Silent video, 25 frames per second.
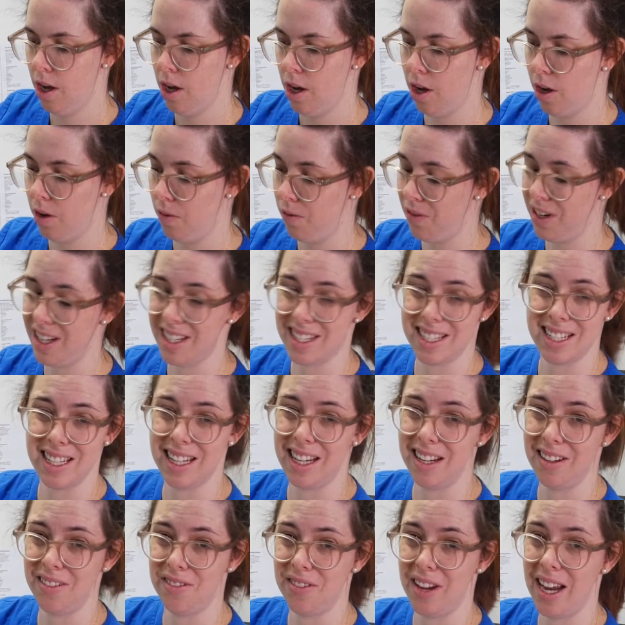
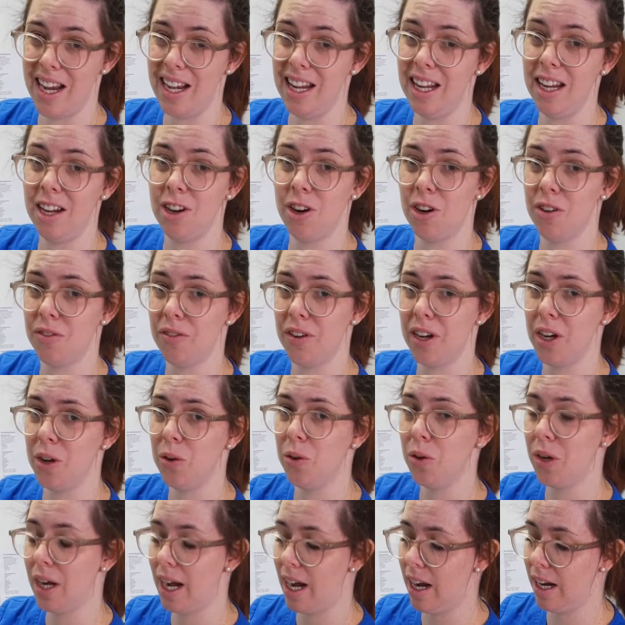Obviously, if any coughing
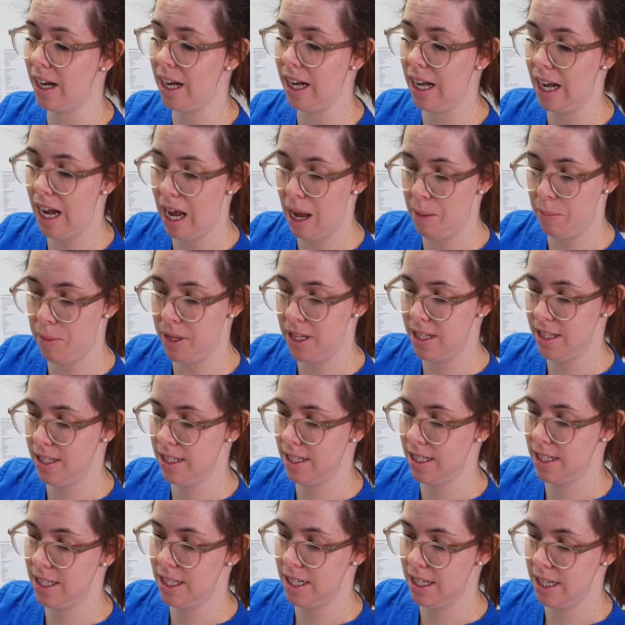or gagging
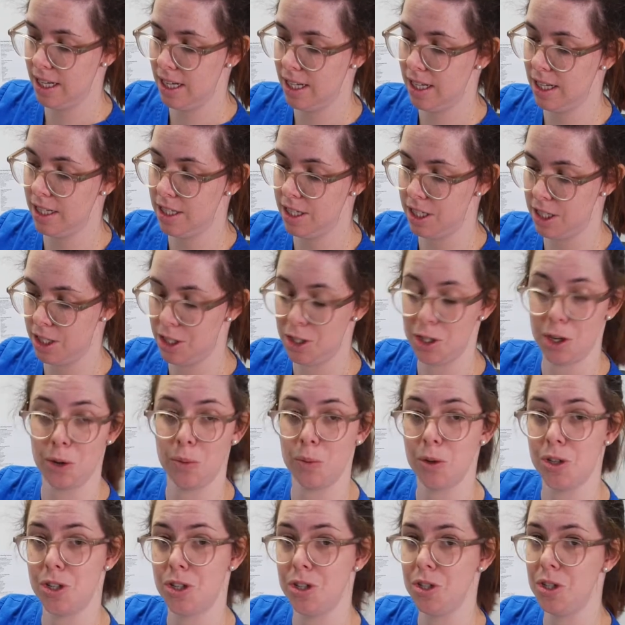happens, just stop
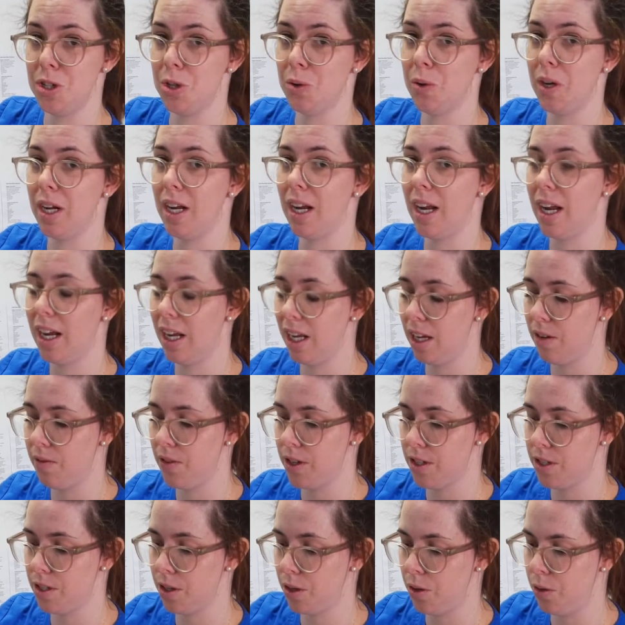what you're doing and give
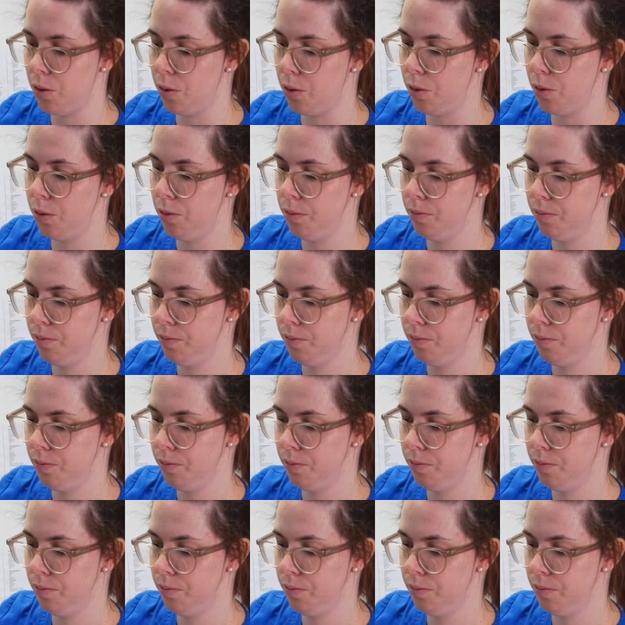us a call.